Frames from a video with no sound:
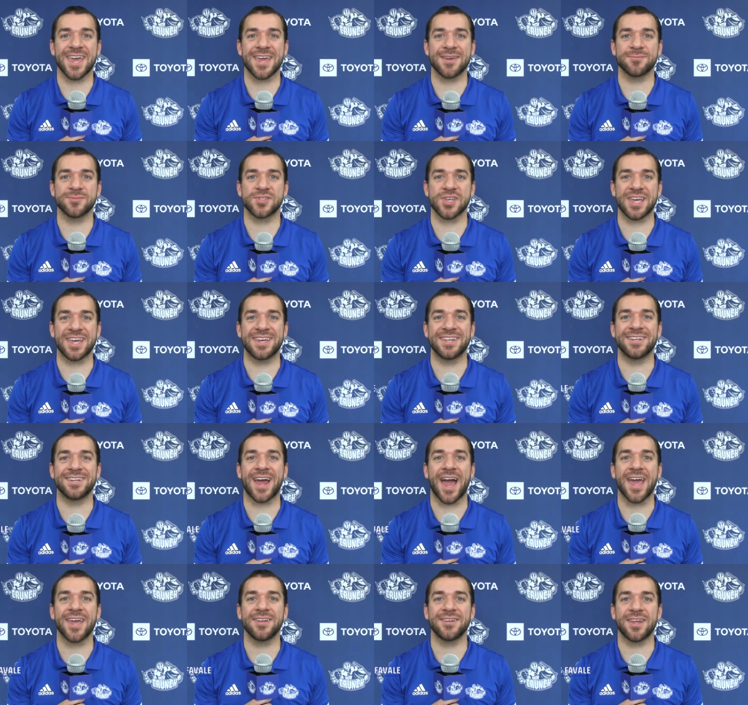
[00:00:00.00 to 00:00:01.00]
games in
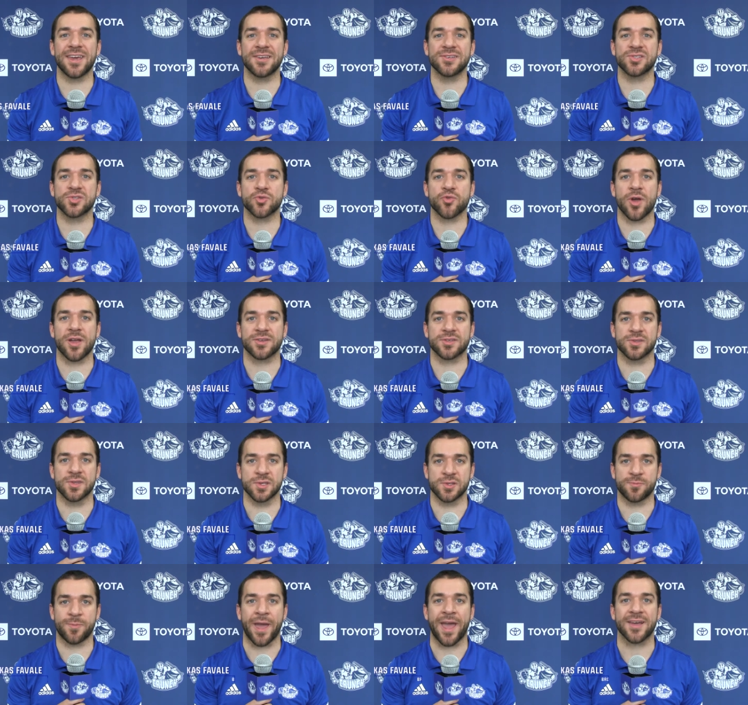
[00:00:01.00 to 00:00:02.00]
nine day stretch
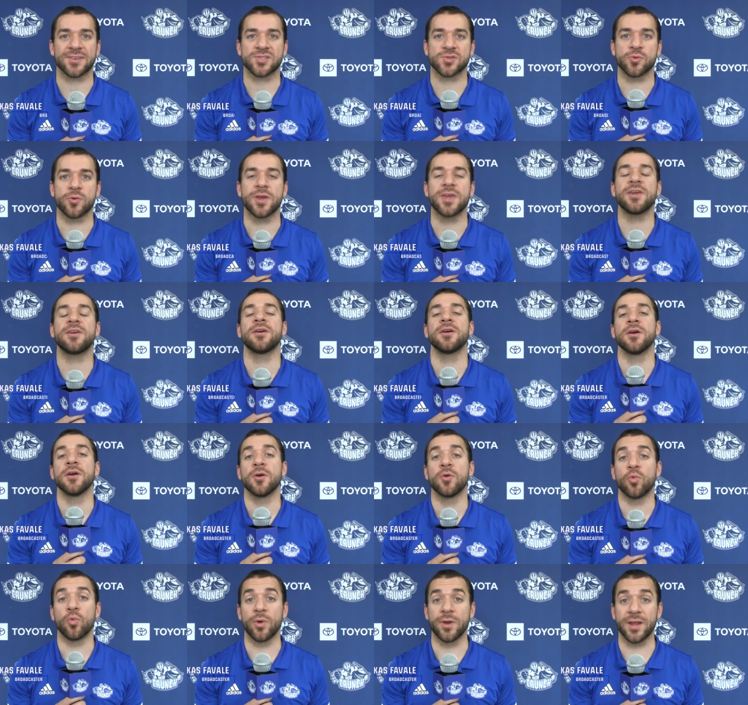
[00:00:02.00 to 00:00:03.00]
this past week,
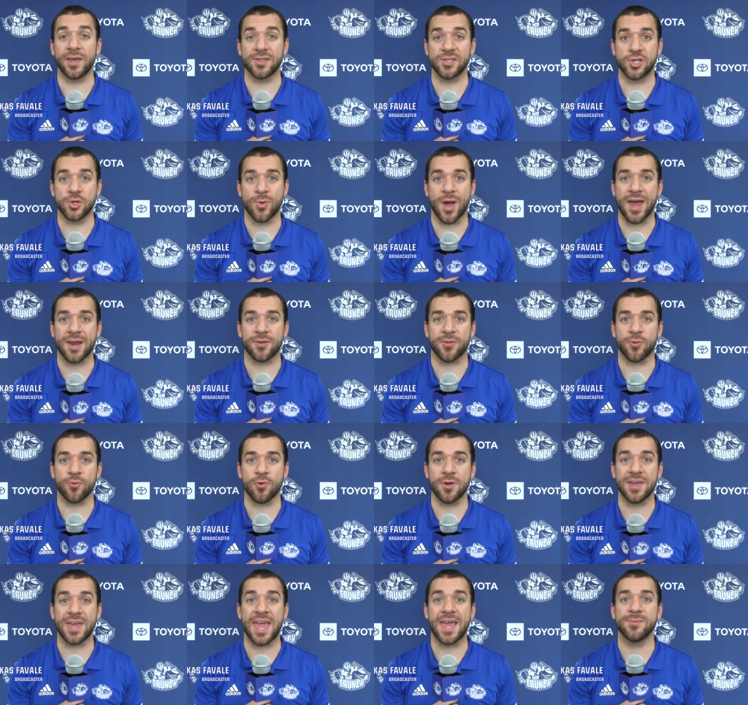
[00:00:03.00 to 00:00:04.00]
winning two out of
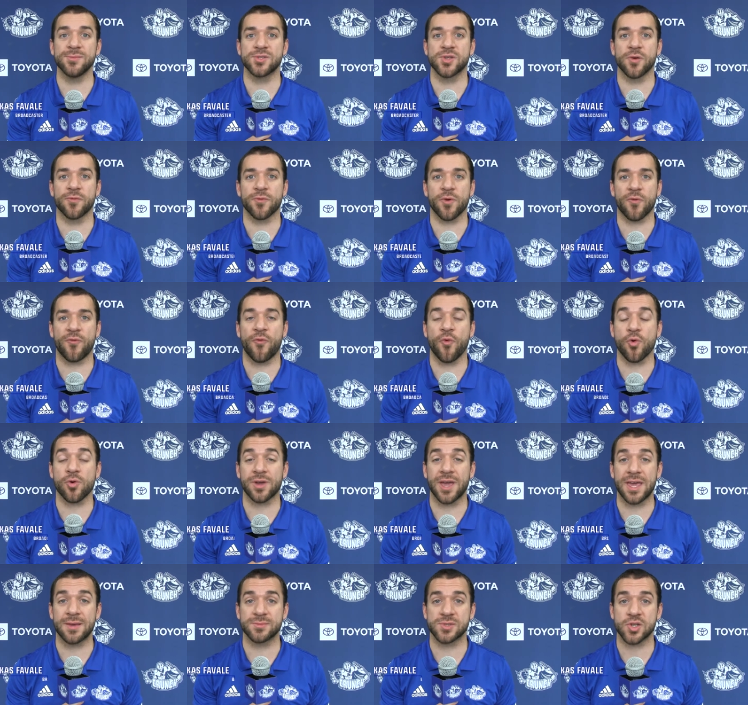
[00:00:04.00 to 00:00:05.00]
three games over a four
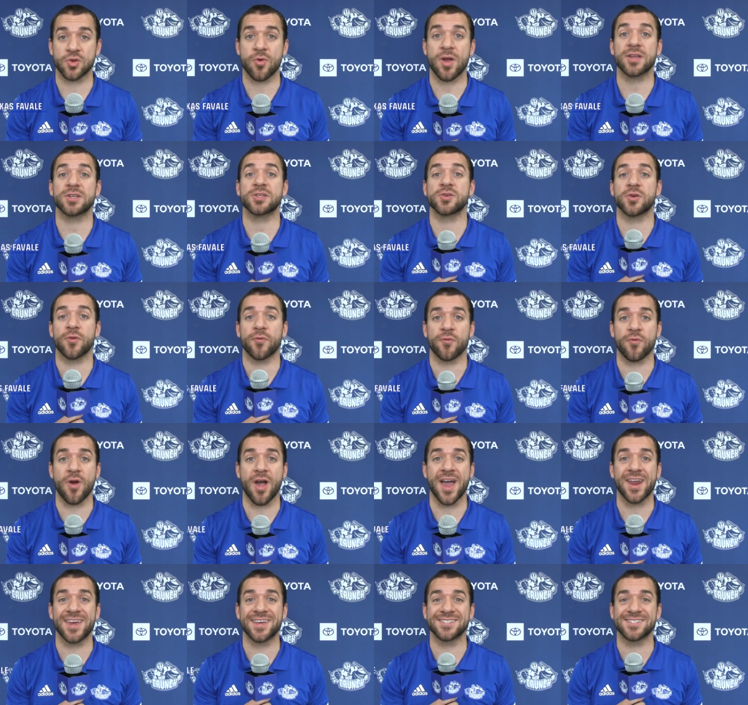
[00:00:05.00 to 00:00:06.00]
game stretch
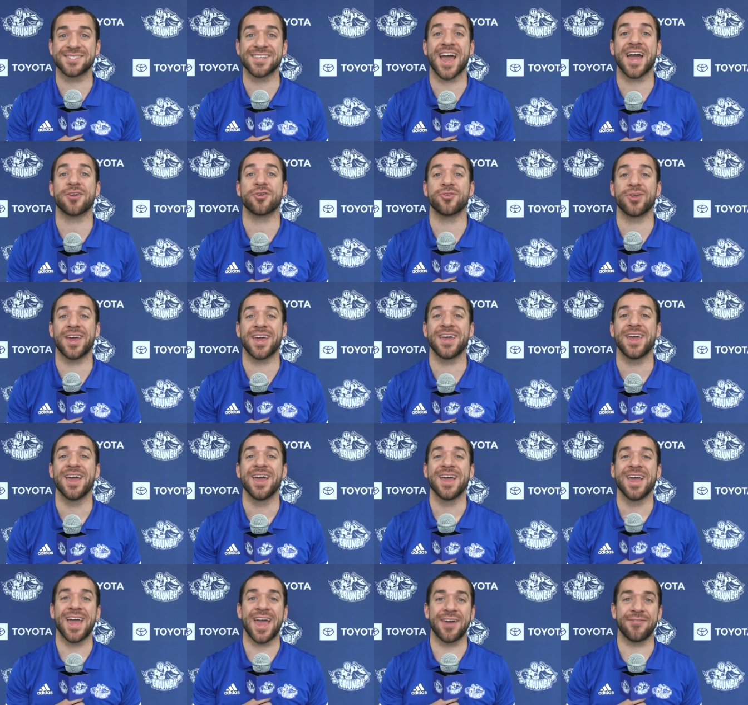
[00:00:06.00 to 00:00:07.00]
Friday, Saturday,
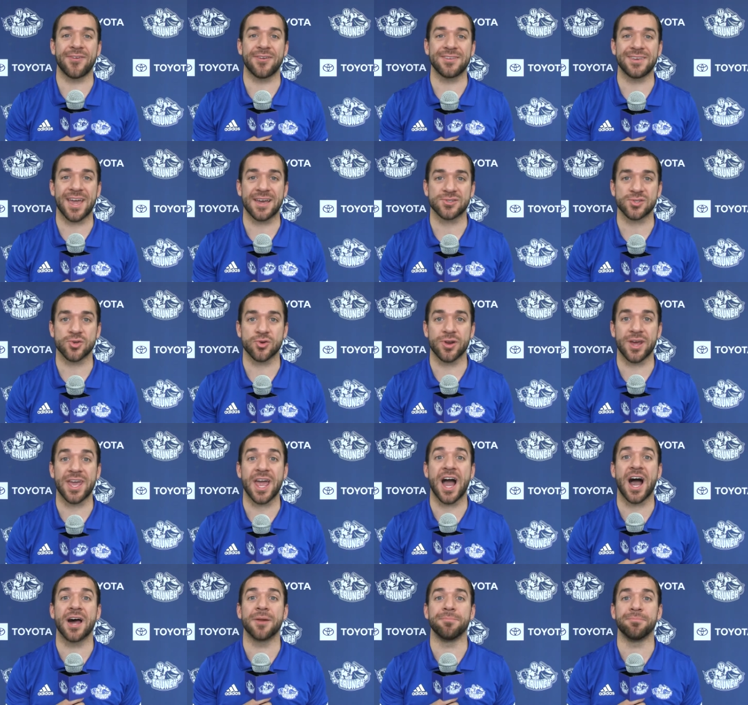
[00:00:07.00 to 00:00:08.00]
and then
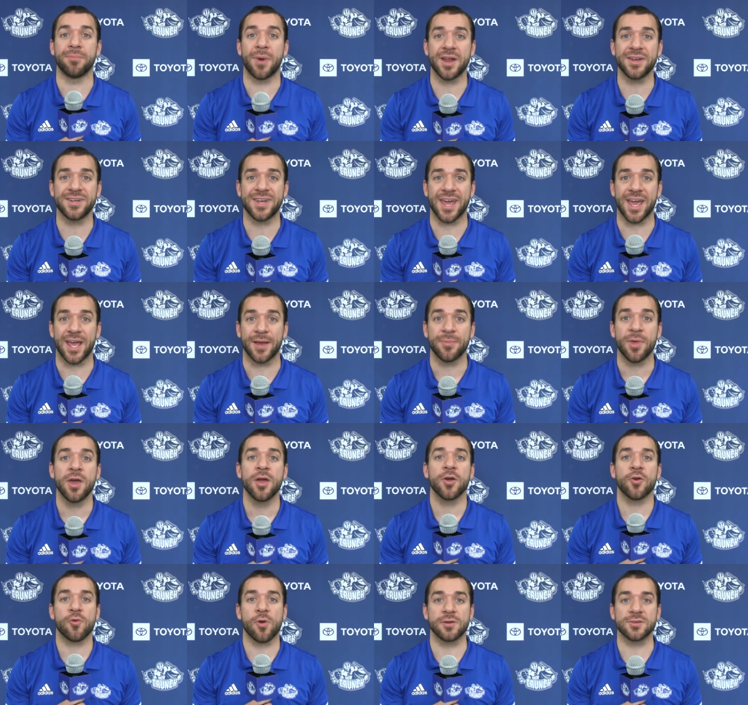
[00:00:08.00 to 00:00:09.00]
yesterday on Monday.
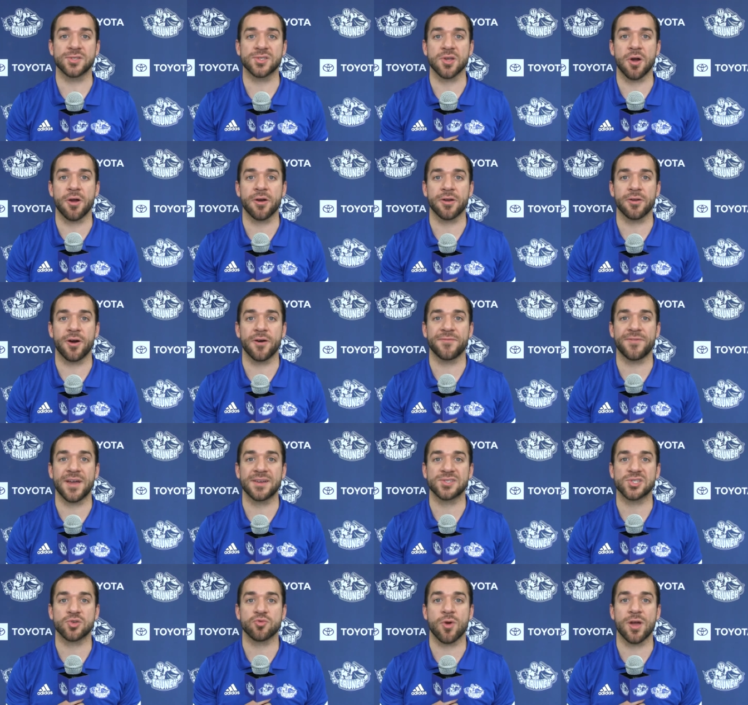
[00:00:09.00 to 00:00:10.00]
Crunch started off
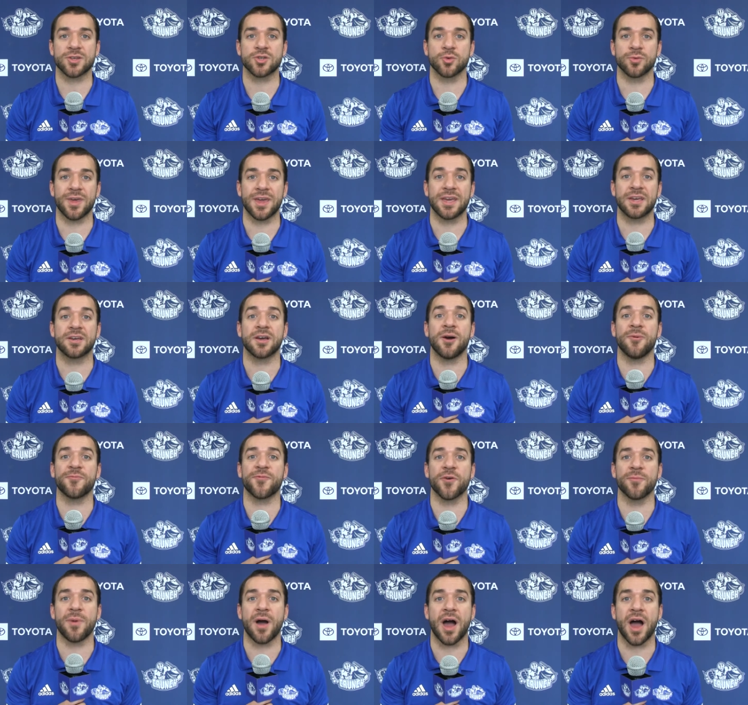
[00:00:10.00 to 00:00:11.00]
that stretch with a come
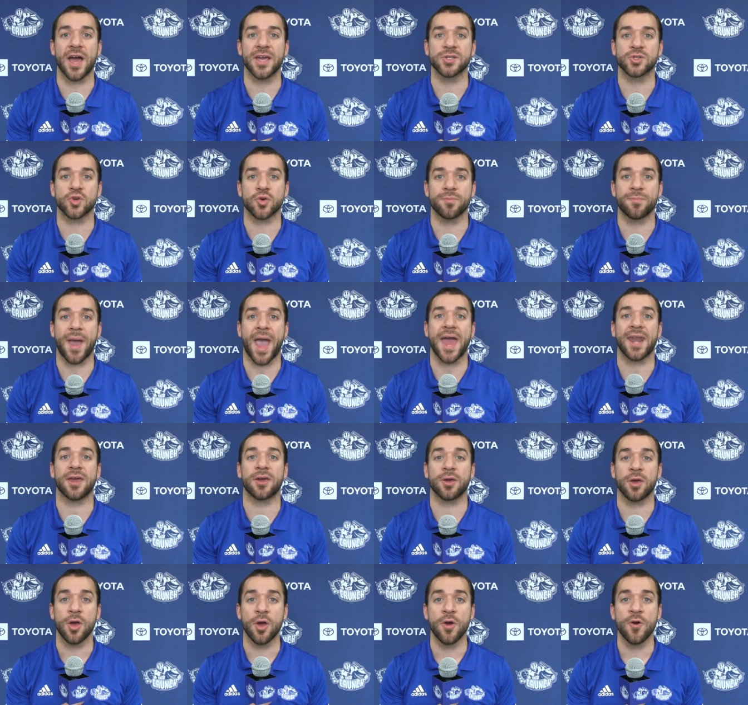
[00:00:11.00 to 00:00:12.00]
from behind
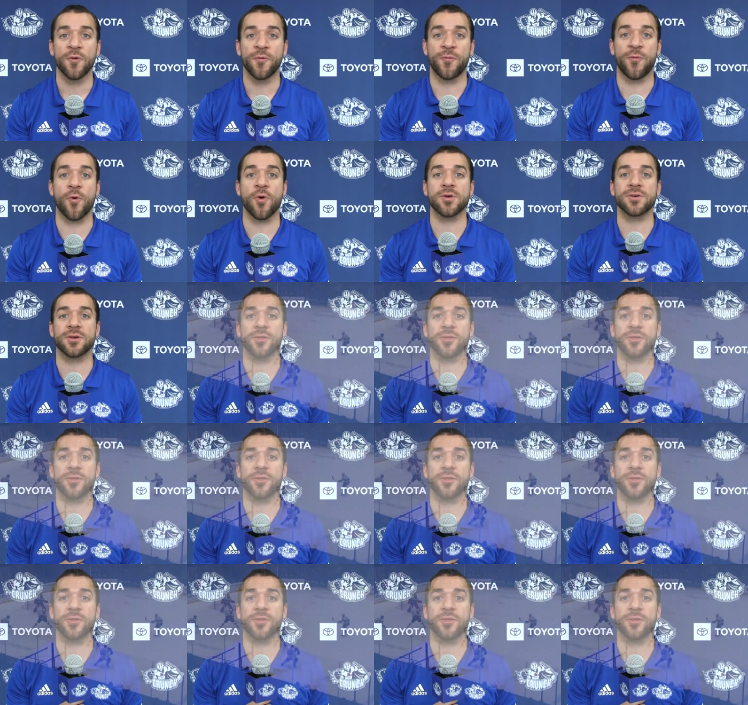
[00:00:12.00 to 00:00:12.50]
dramatic 4